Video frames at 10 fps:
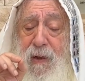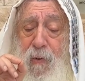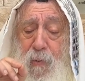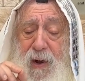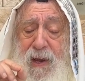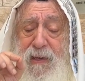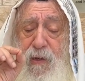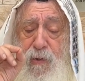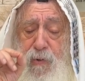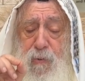why
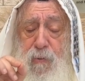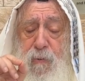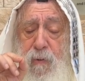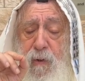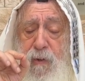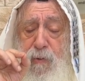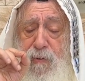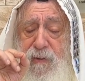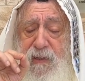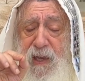you
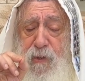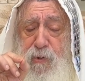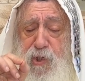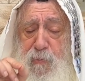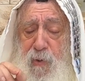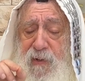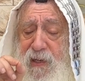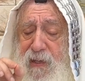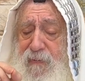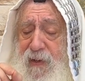Shimon and
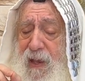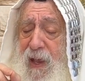Levi,